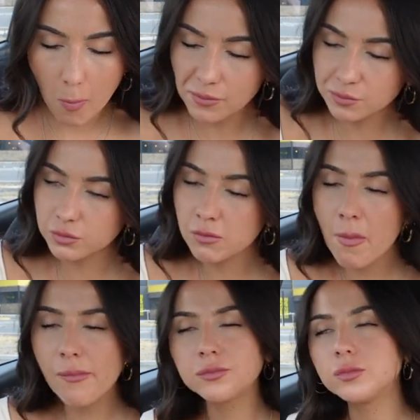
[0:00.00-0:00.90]
Mmm,
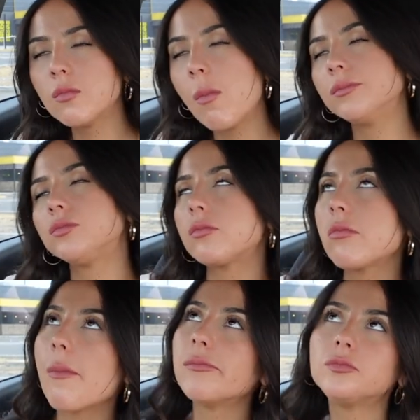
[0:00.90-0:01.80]
mmm,
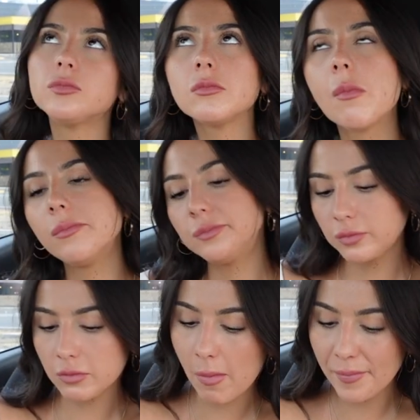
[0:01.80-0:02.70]
mmm, mmm,
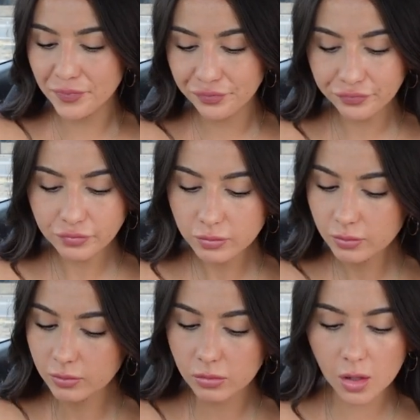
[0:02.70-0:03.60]

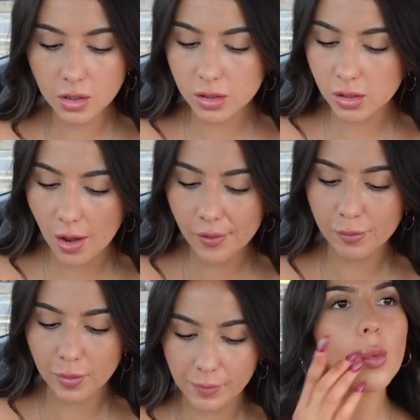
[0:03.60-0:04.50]
mm.
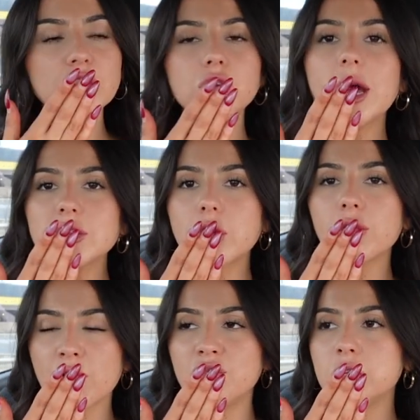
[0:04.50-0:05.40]
Yum. When you guys go
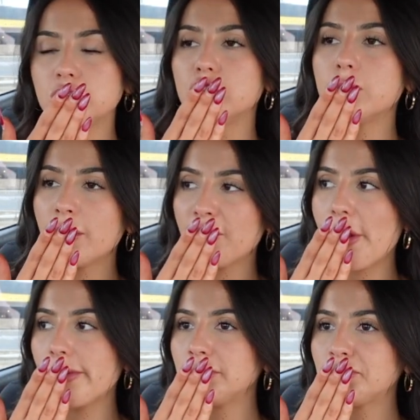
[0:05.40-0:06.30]
thrifting, do you
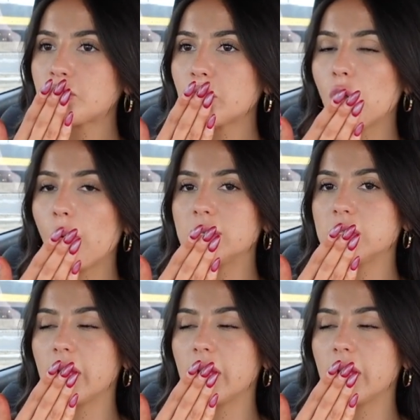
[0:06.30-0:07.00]
prefer going to